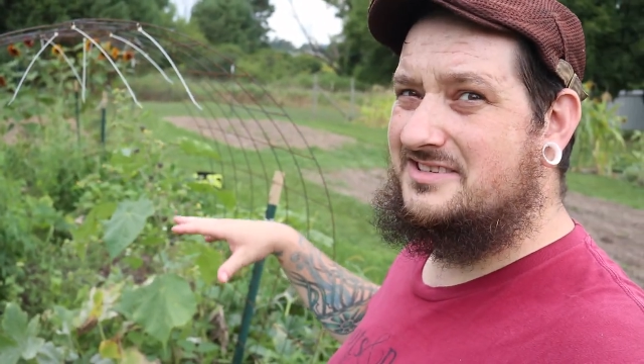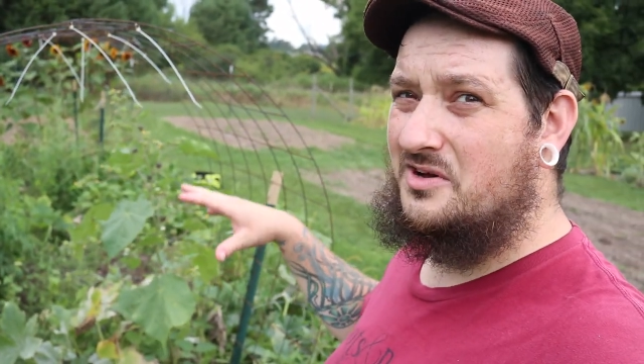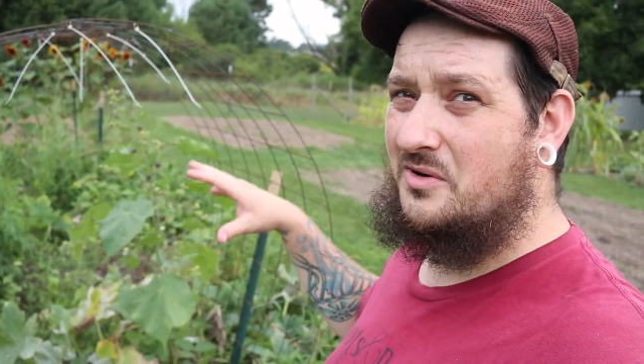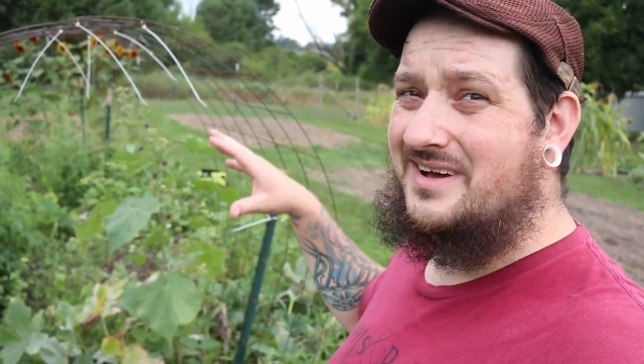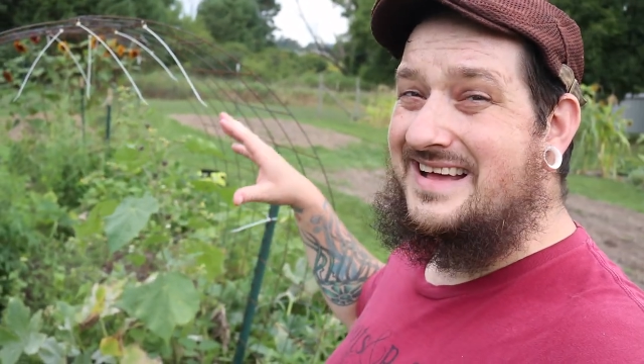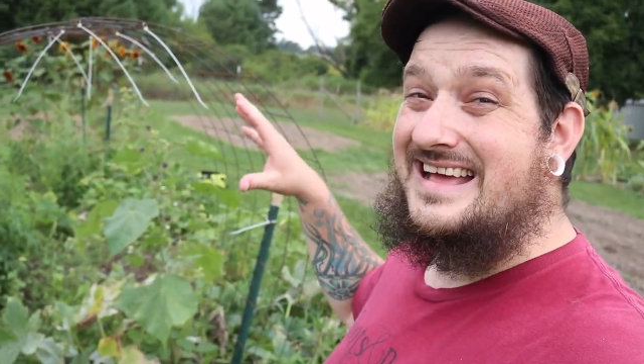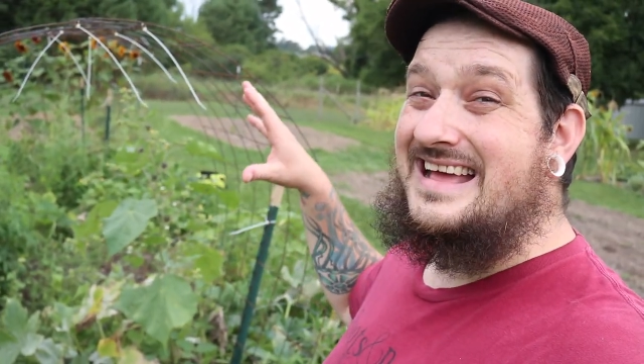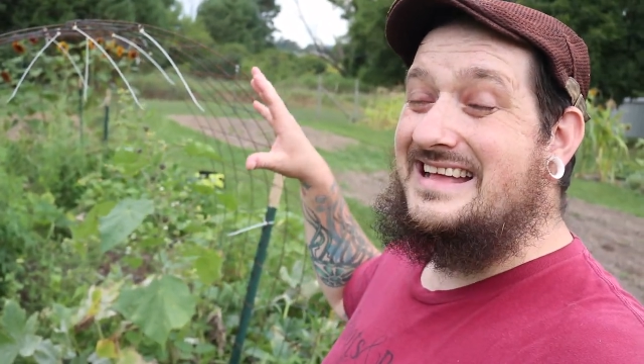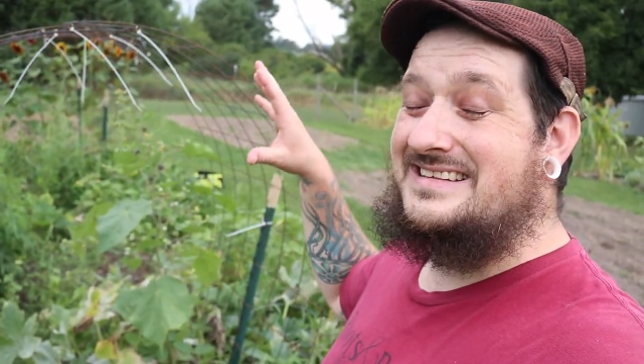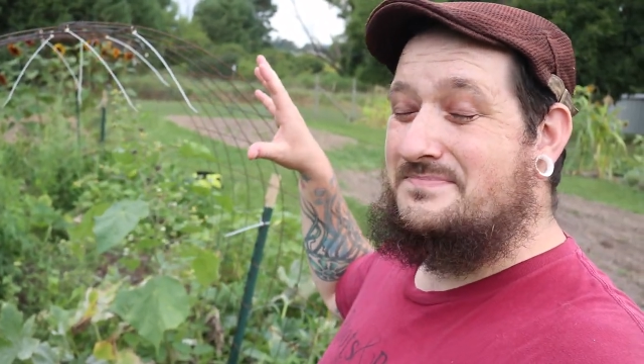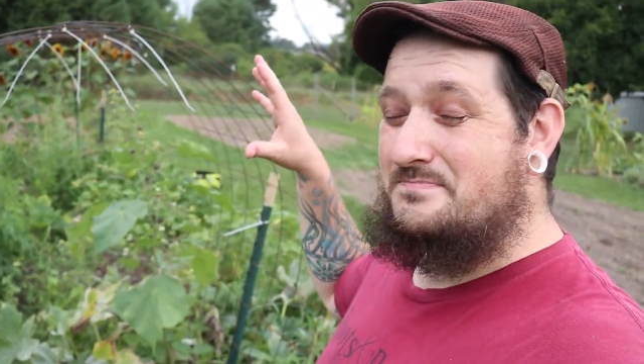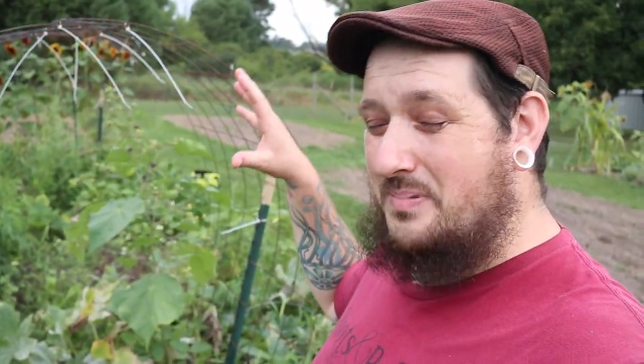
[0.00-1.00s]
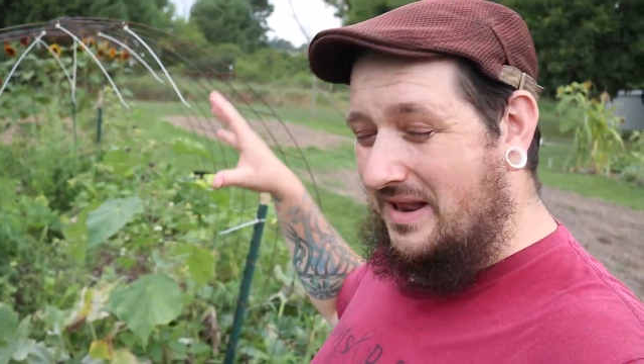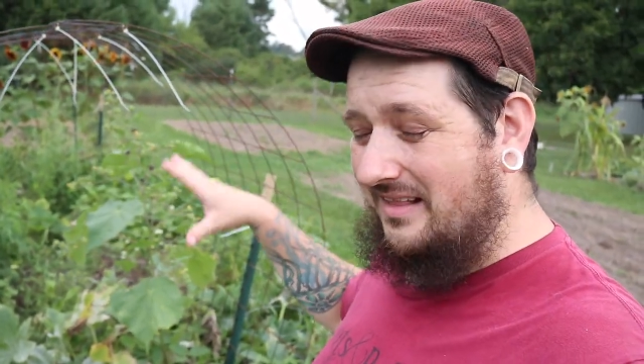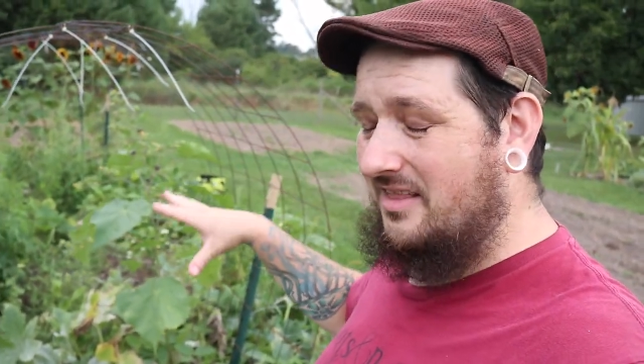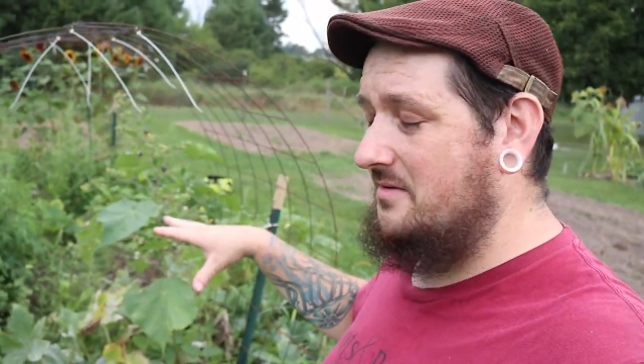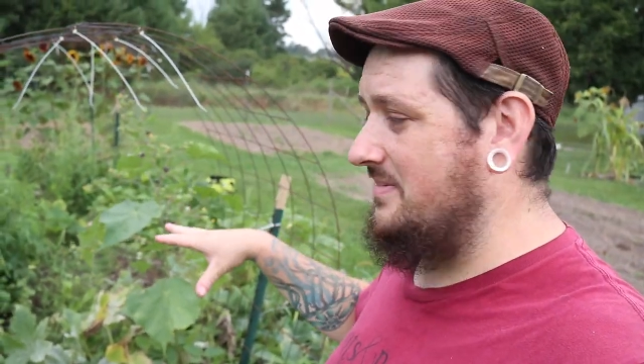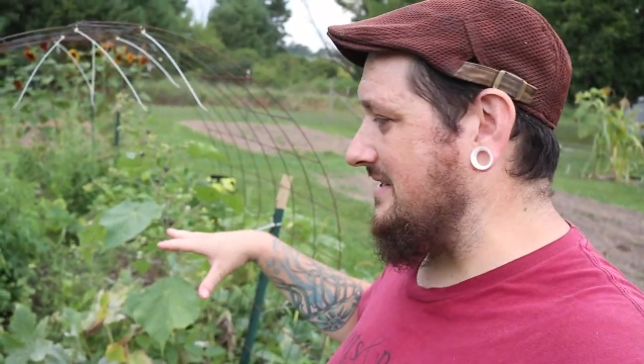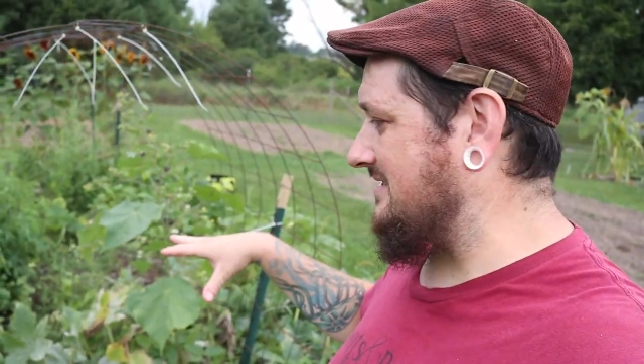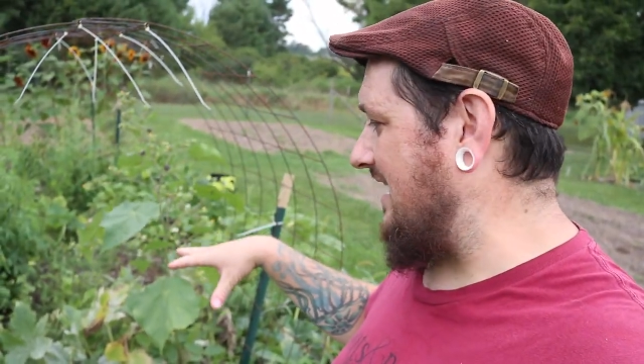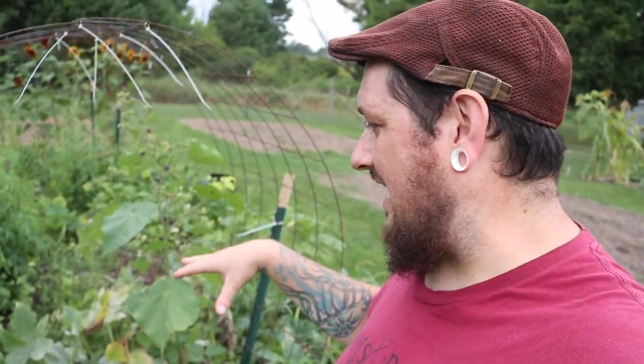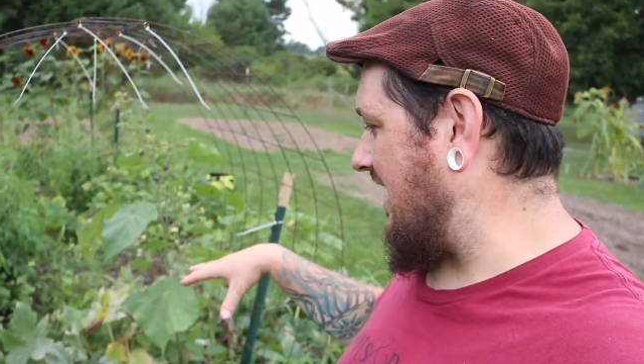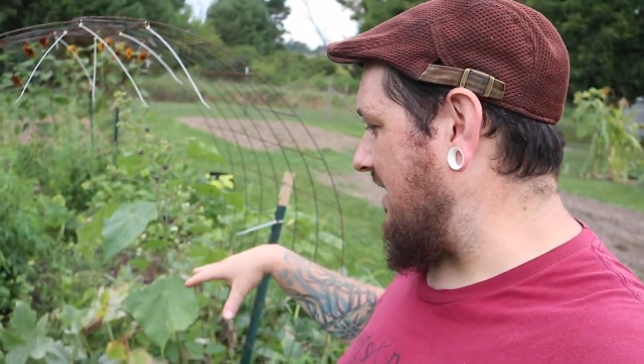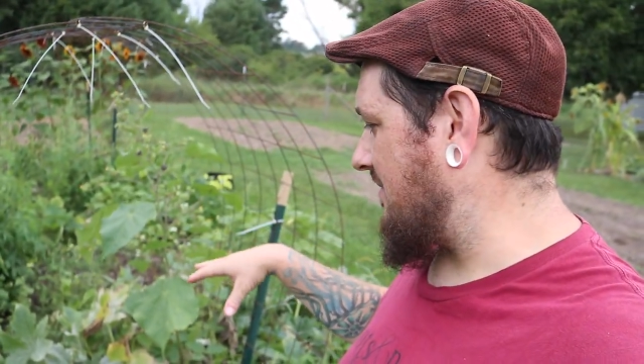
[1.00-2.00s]
So it's been a little bit of
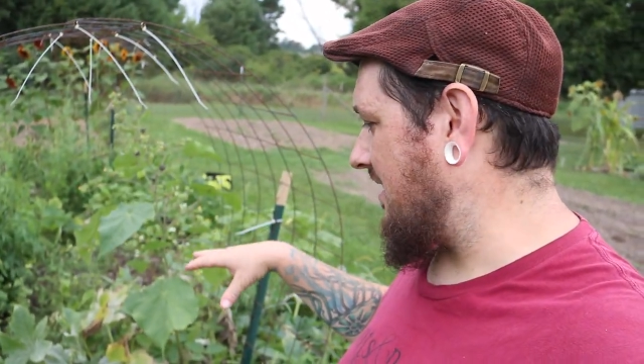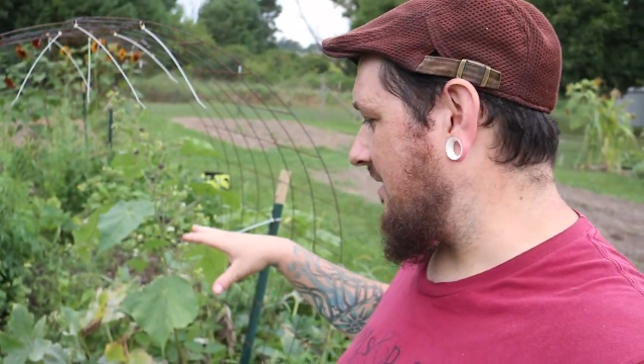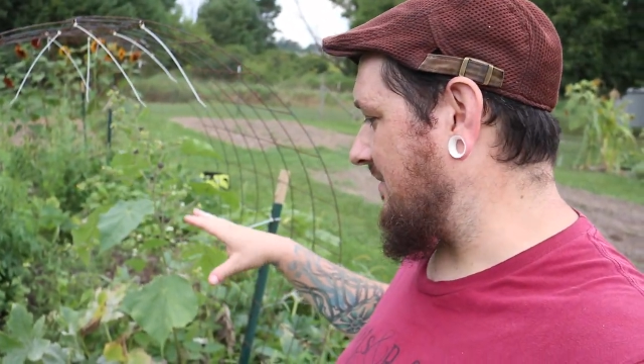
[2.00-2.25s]
time.